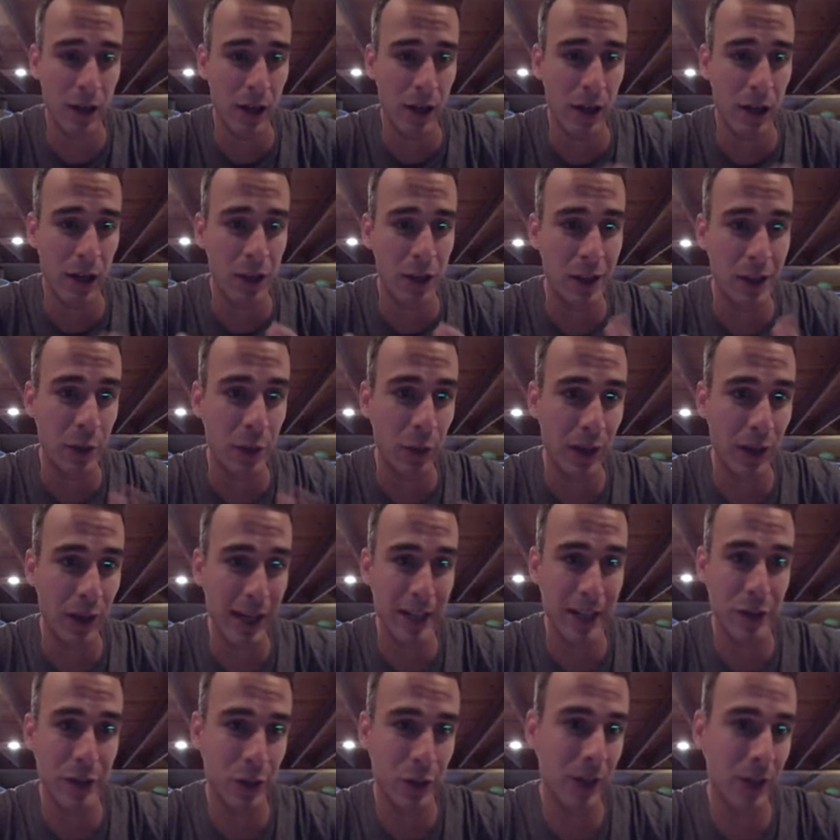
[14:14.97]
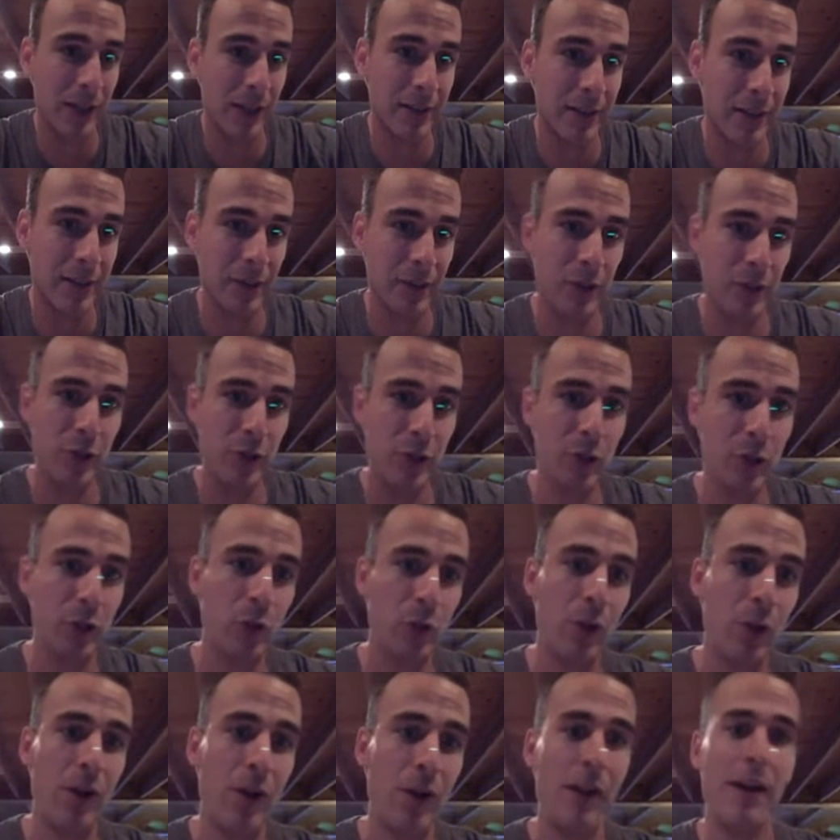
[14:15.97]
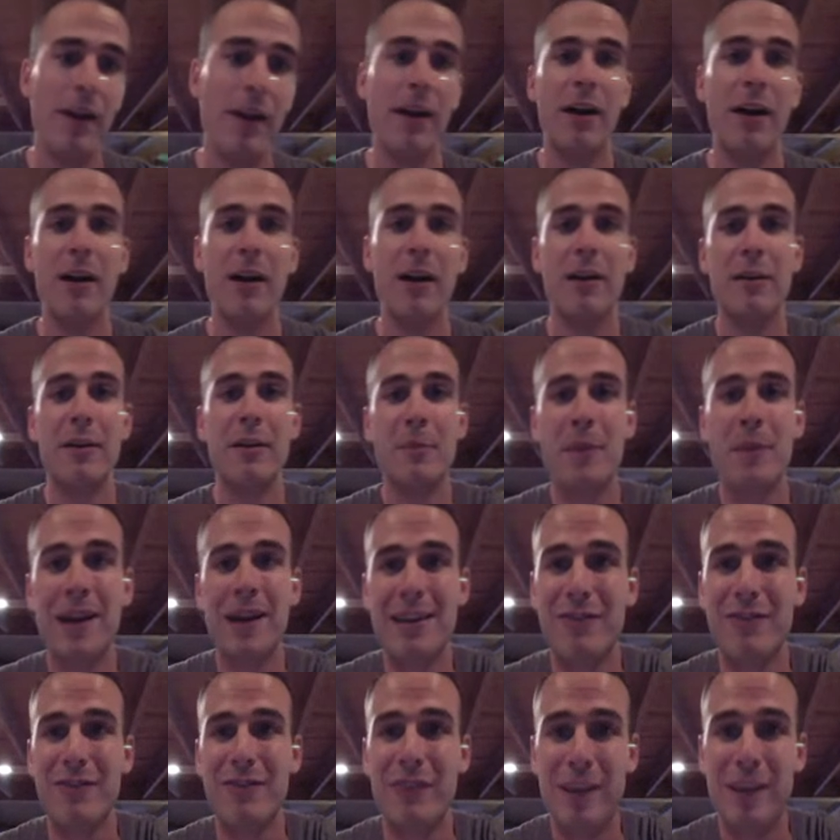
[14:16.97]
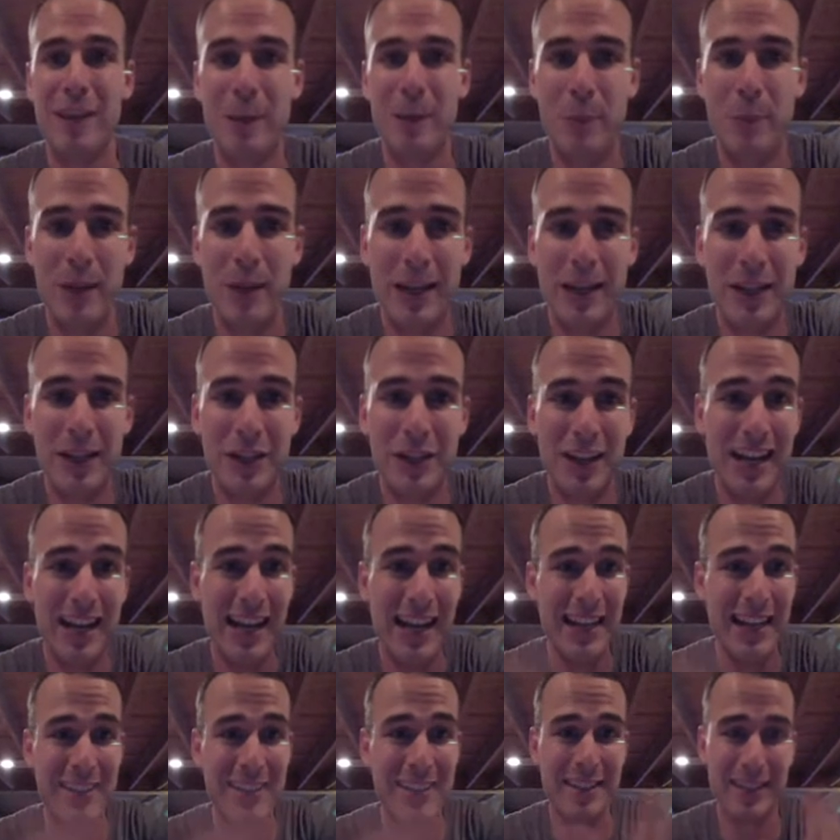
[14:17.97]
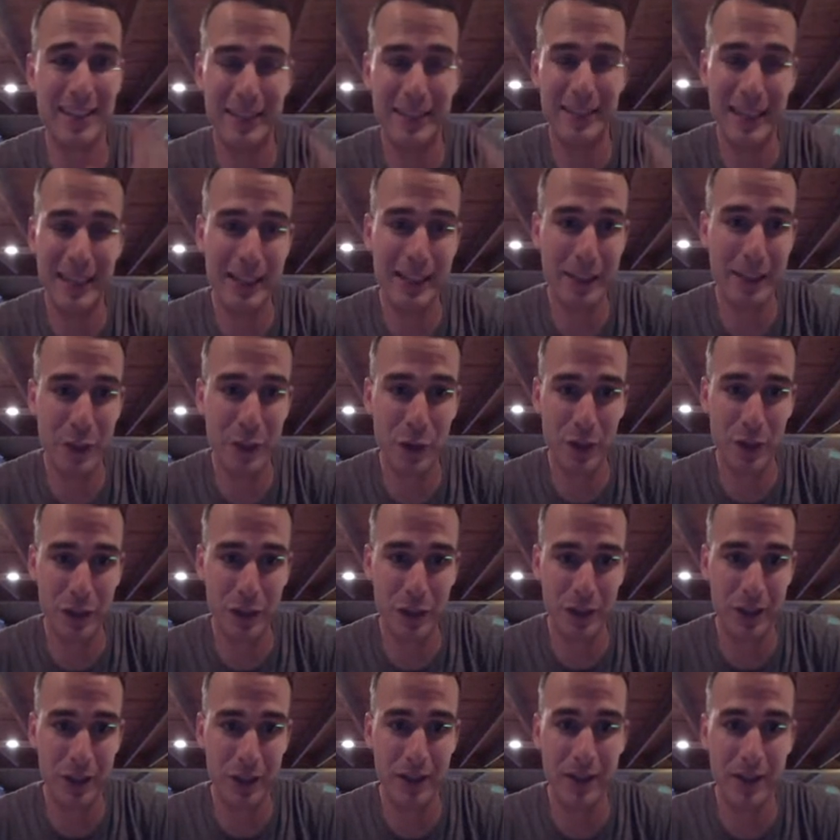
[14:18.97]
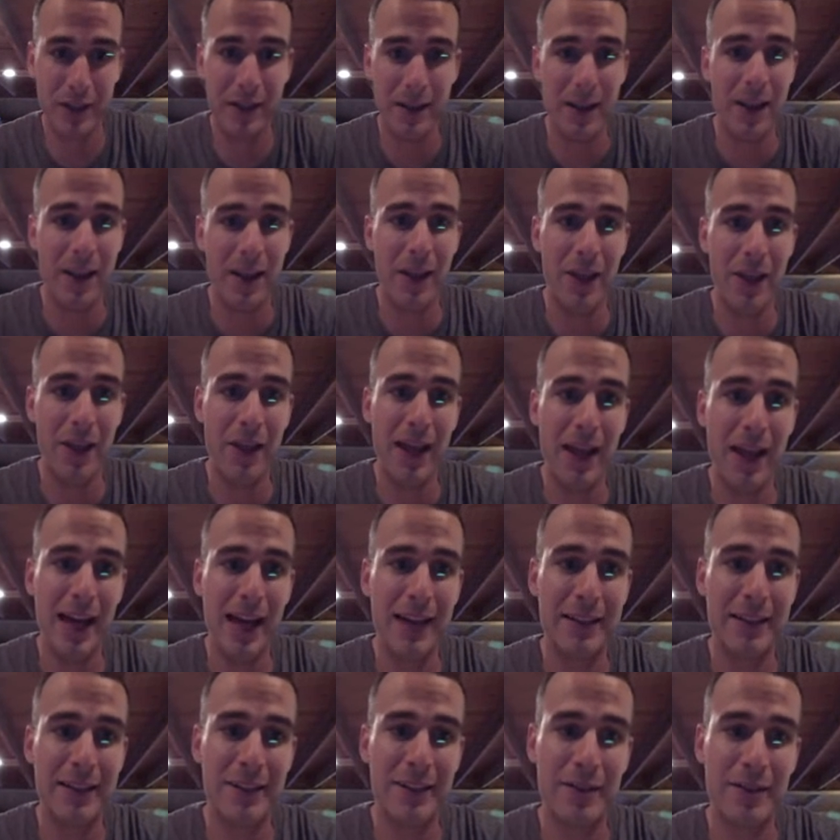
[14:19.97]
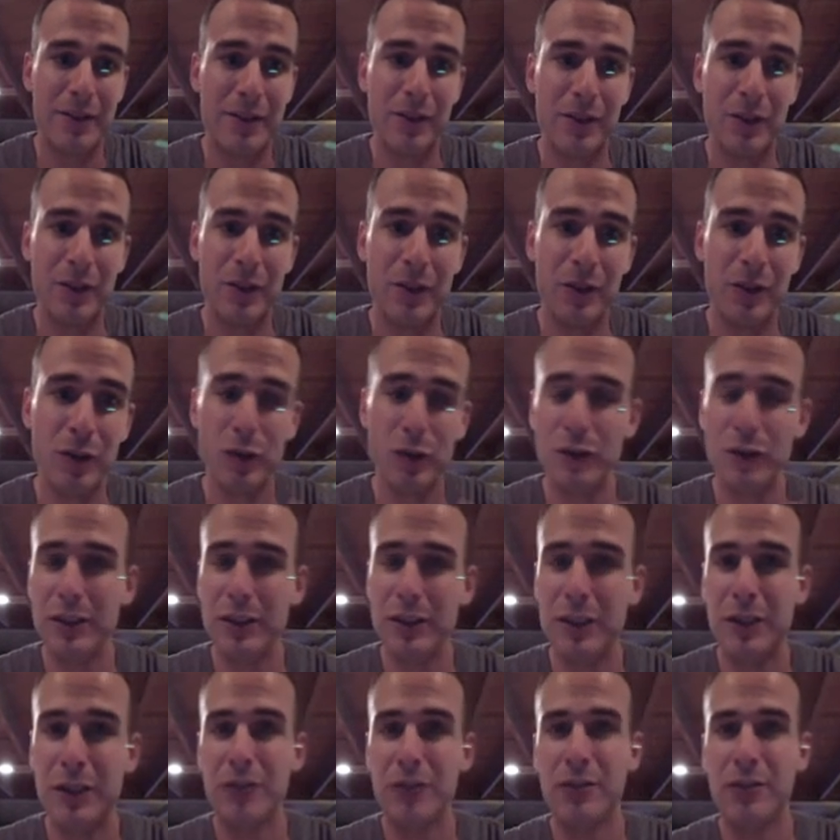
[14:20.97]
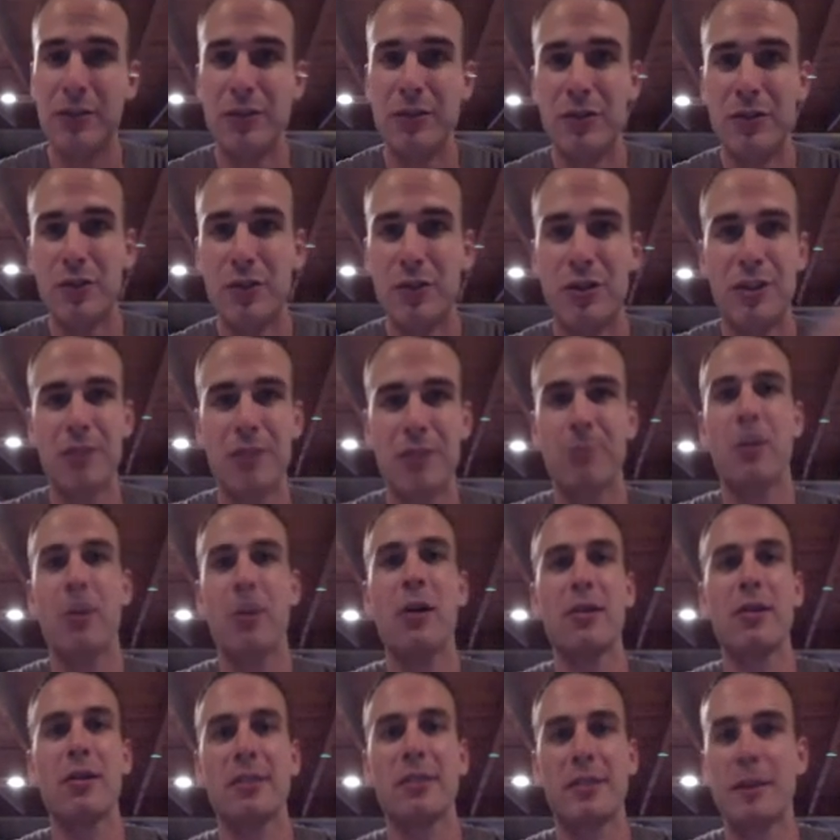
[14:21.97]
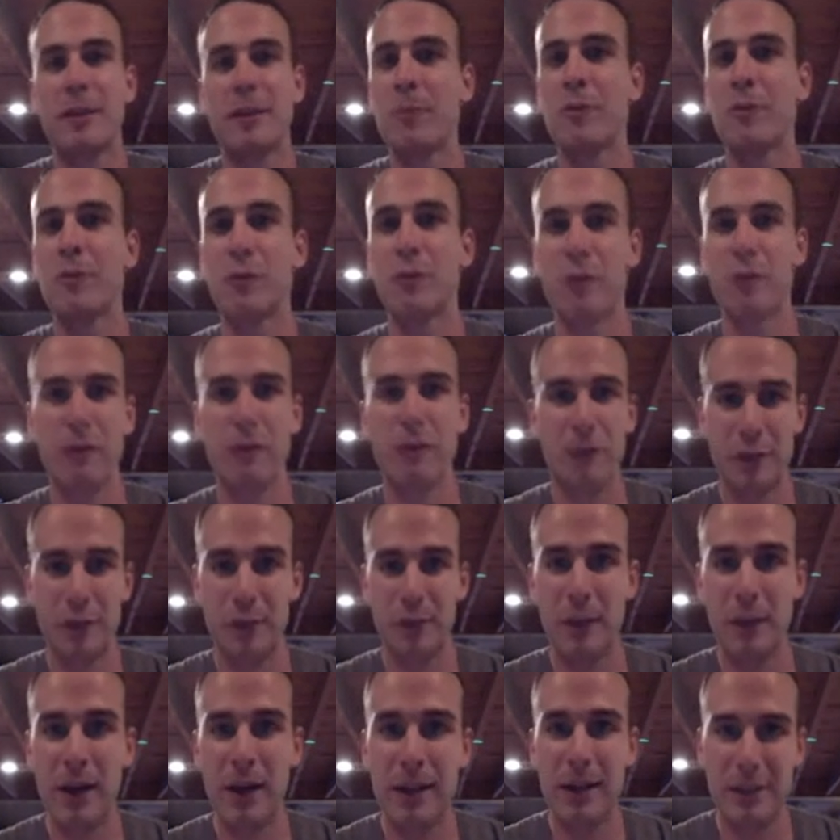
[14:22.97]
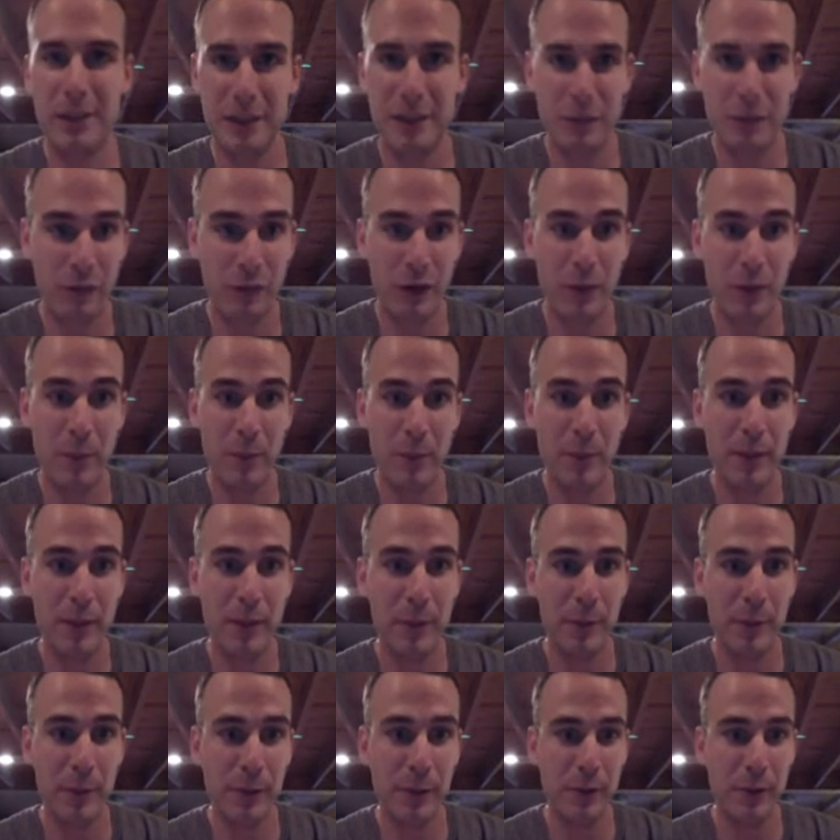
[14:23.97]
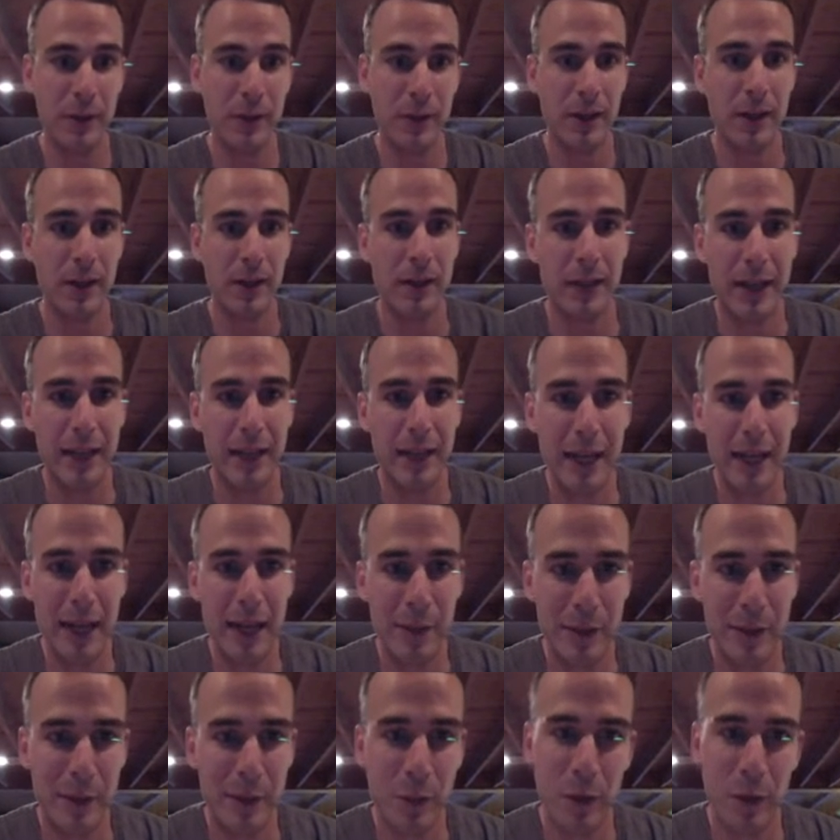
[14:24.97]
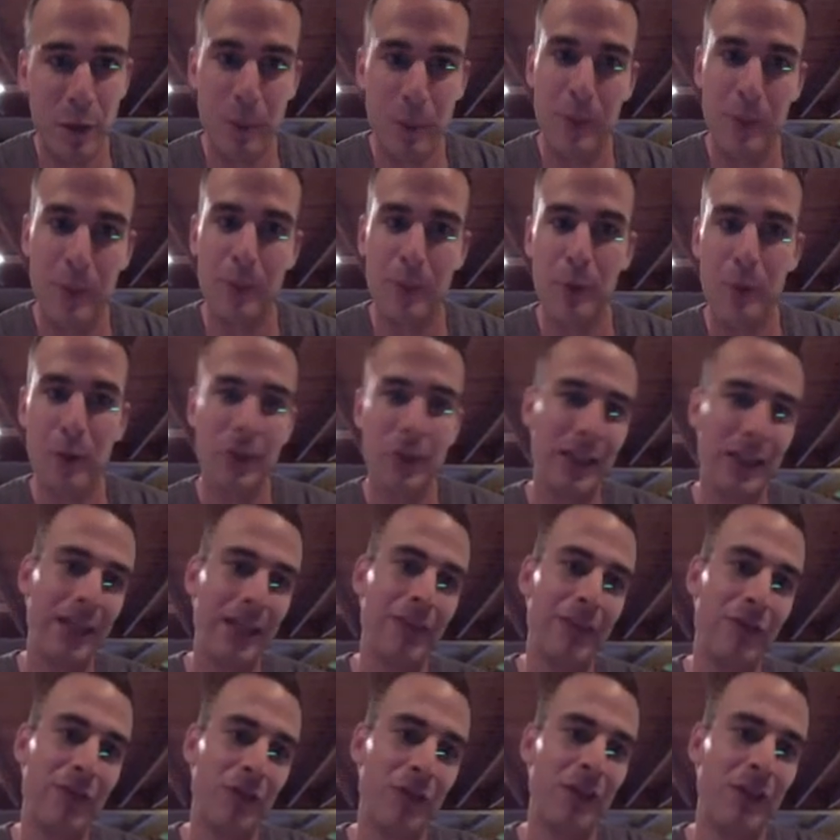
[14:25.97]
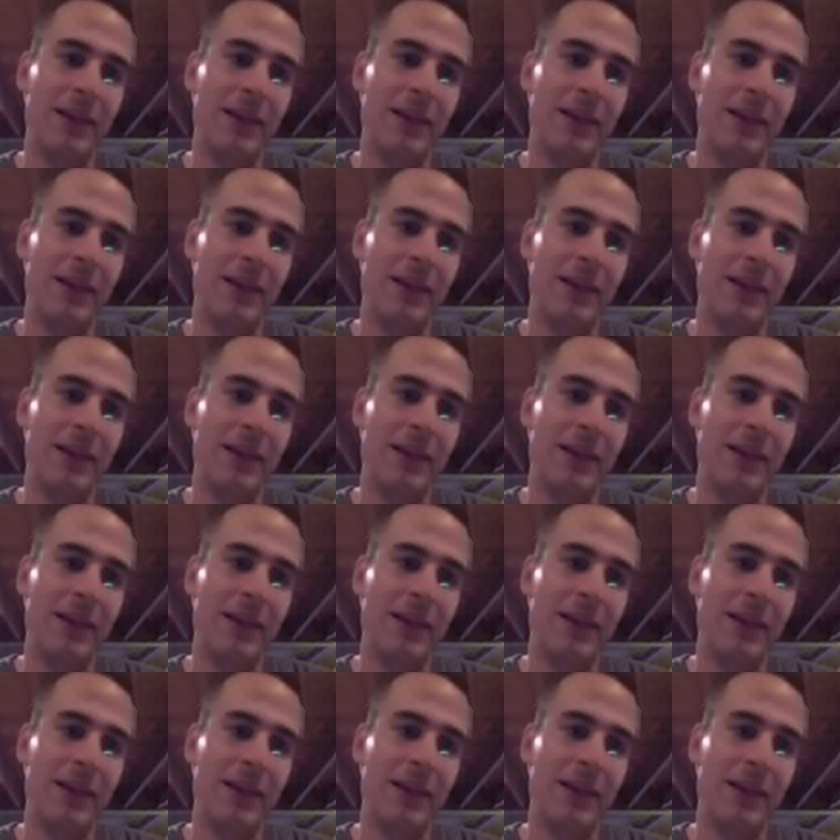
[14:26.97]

So what I try to do on my fan page, I ask a daily question that usually sparks some sort of response from people, and the more people kind of